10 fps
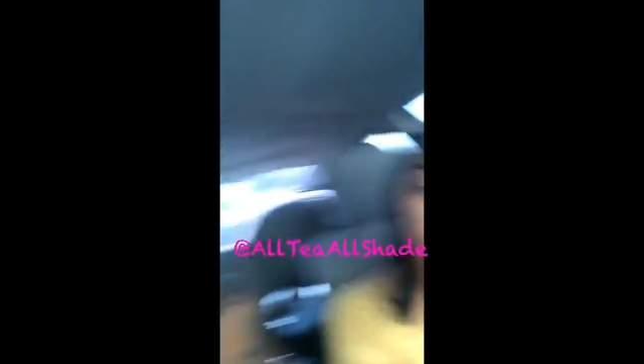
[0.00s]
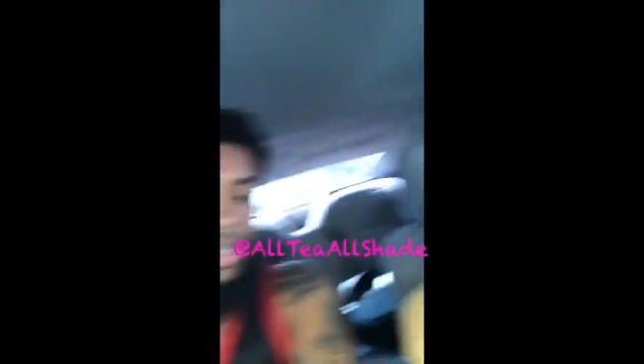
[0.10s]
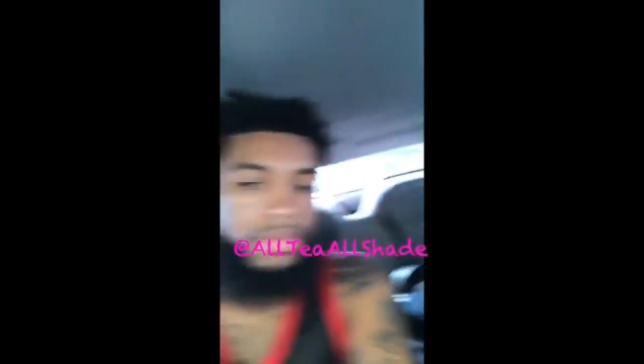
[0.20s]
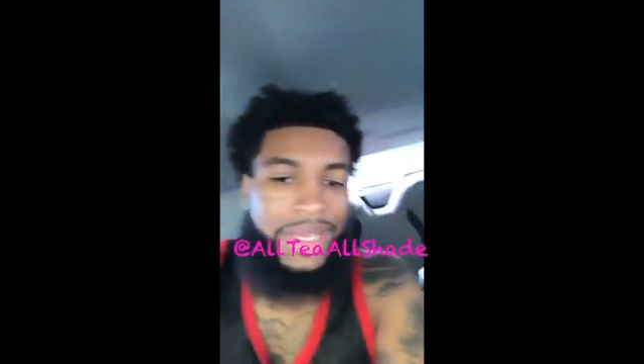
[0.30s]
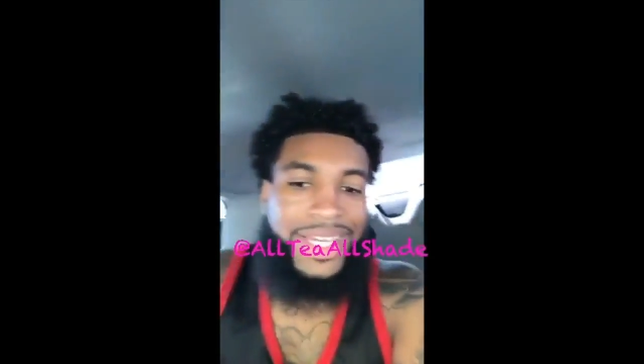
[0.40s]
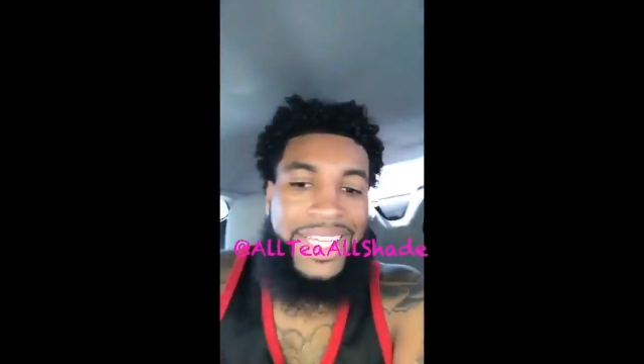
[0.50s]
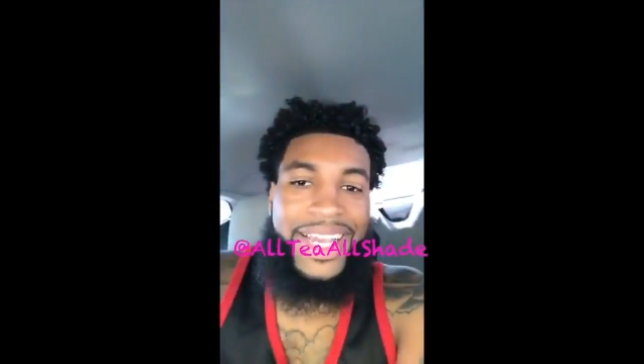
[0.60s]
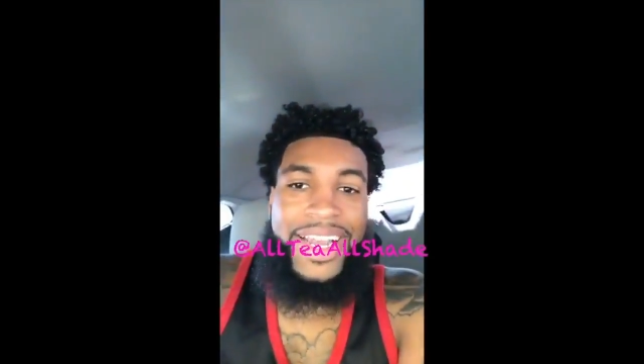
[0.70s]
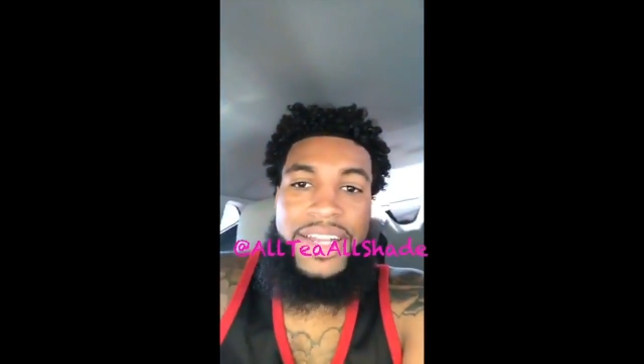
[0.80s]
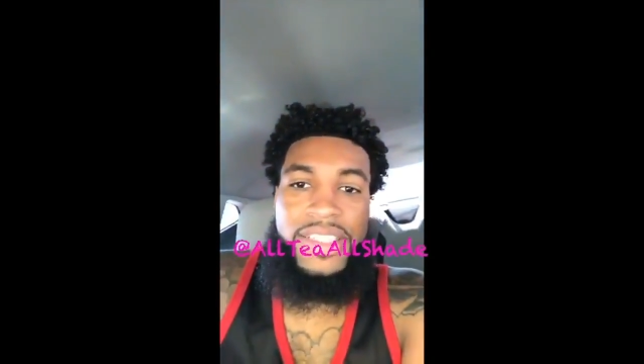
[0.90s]
Because I
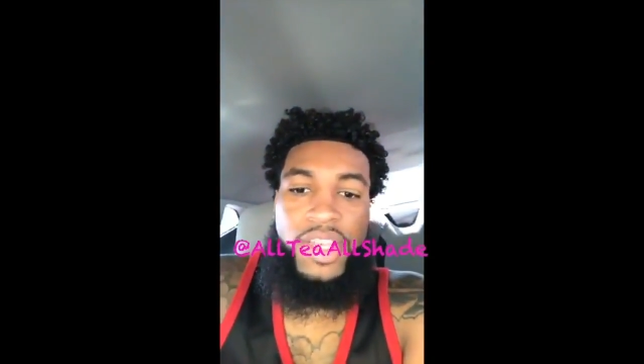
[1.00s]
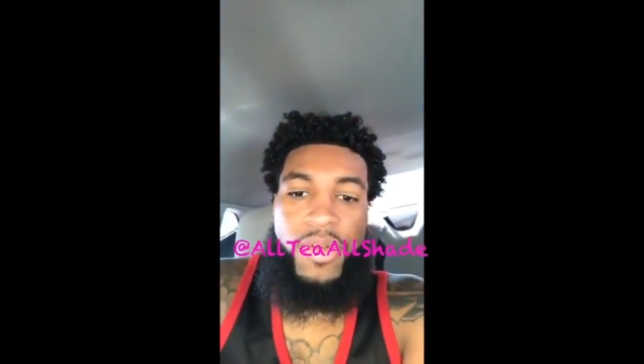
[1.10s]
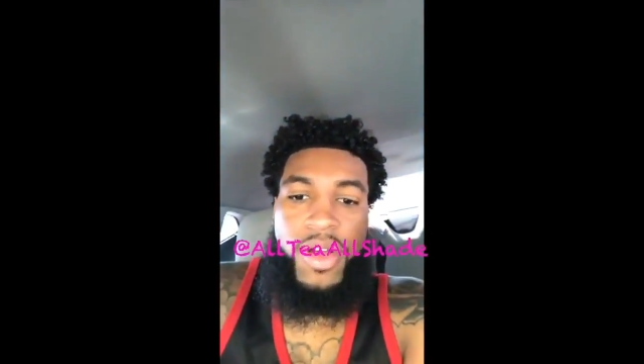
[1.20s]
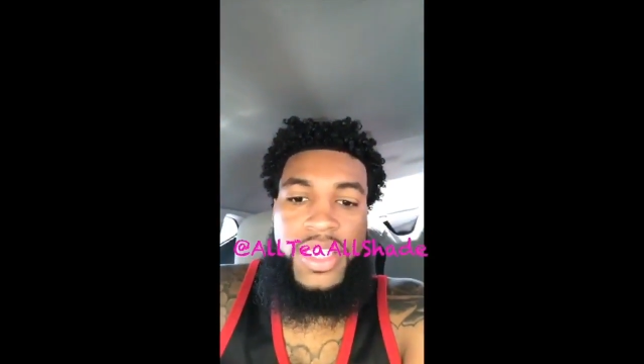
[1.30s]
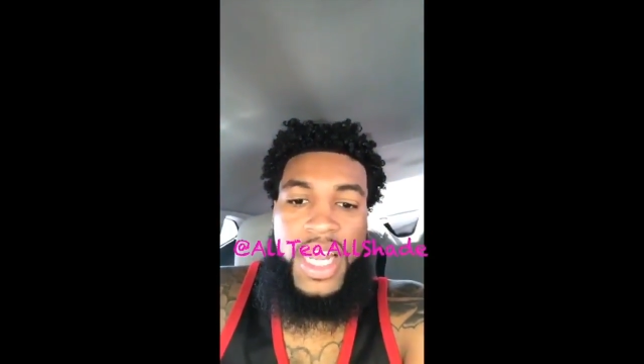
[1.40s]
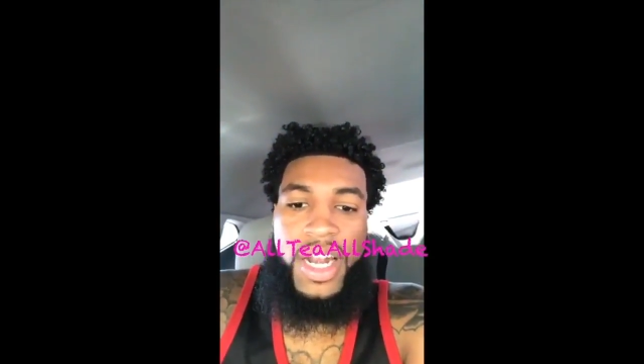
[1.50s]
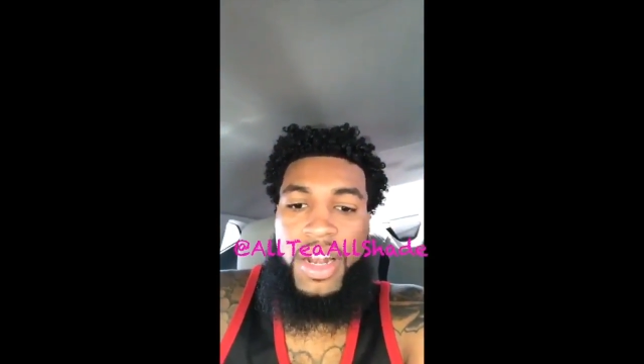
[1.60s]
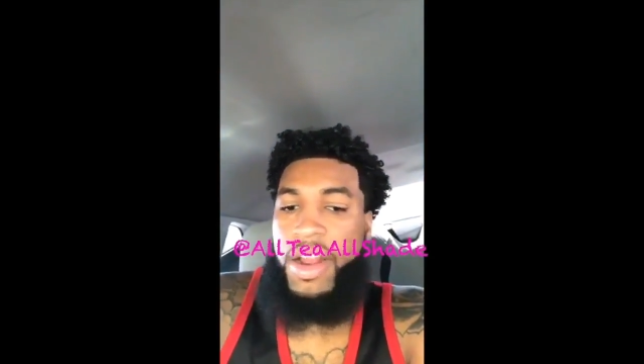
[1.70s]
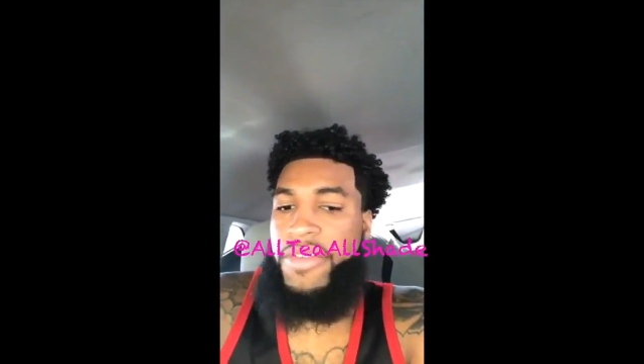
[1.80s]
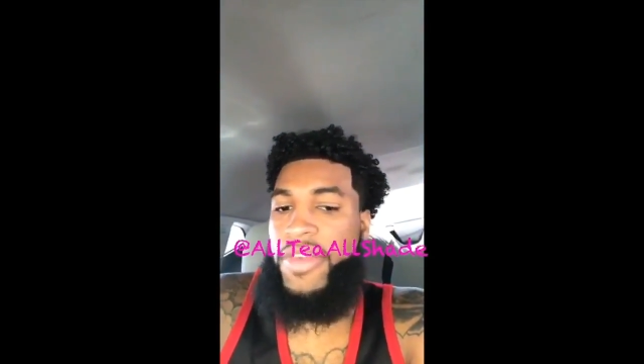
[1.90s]
guarantee you won't say that in
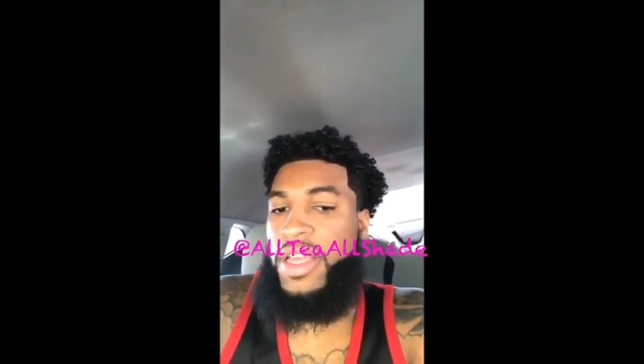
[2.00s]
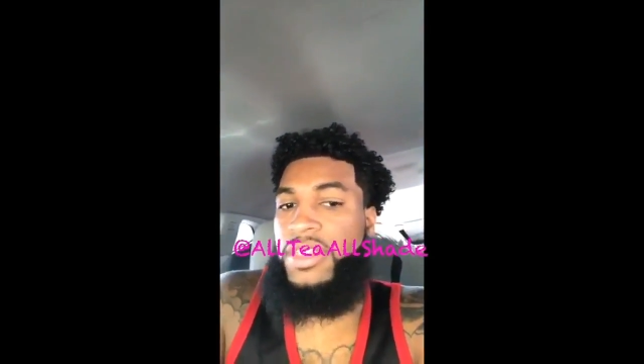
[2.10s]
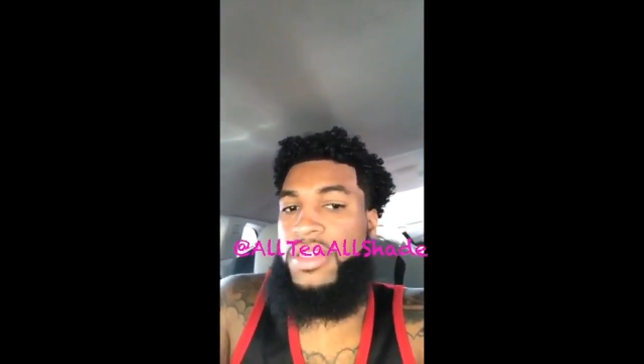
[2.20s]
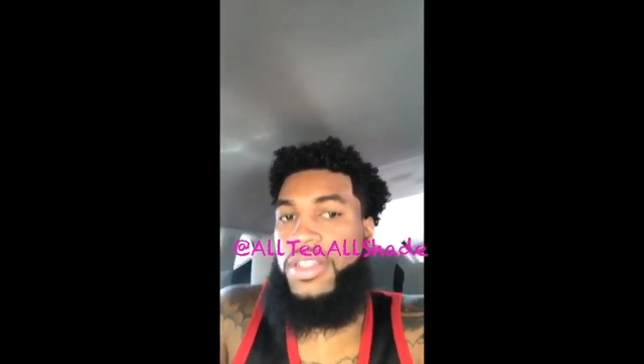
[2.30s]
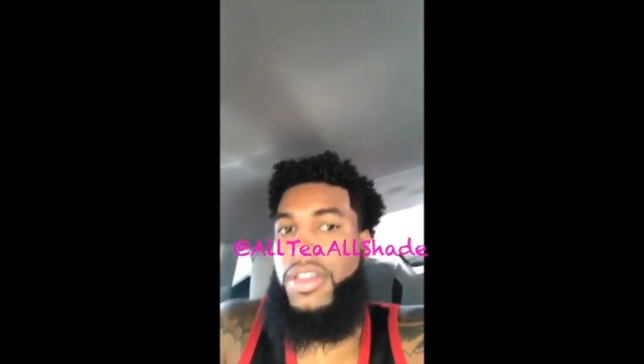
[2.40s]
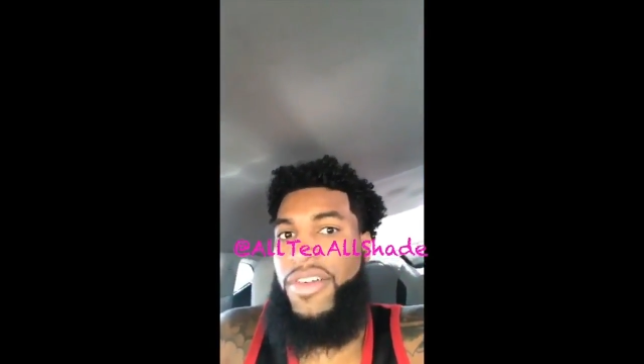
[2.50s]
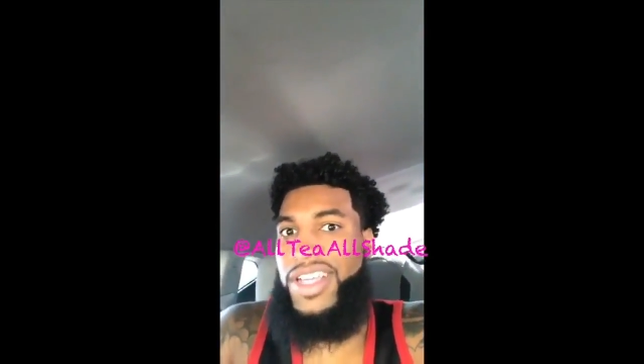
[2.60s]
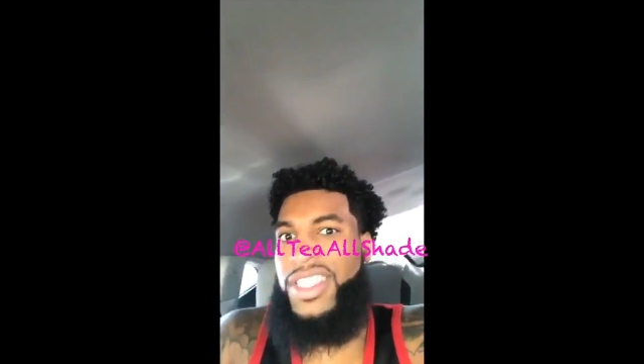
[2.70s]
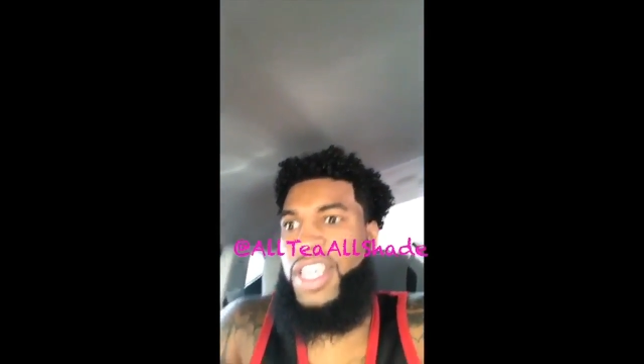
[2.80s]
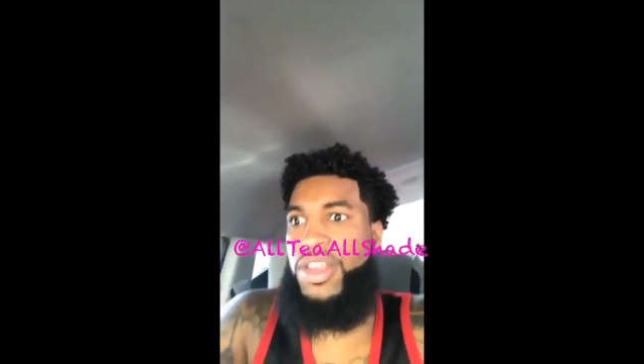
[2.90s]
our face. If I
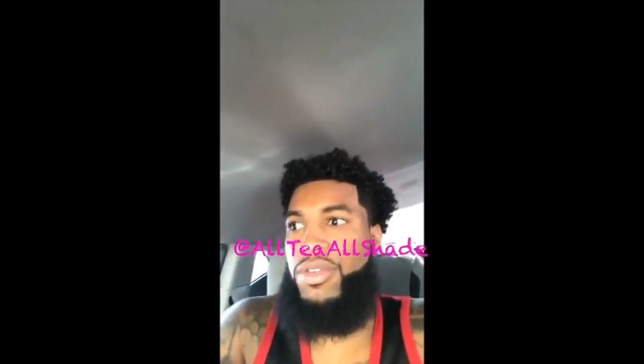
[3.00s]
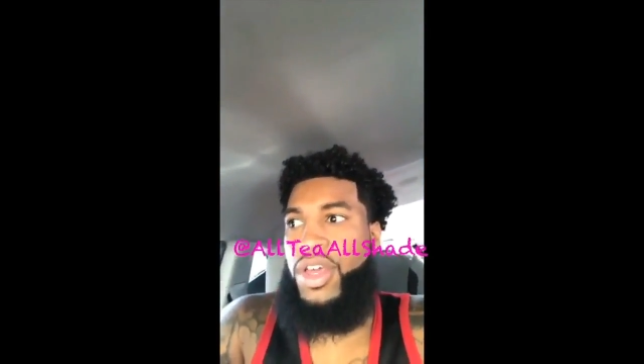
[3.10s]
seen you,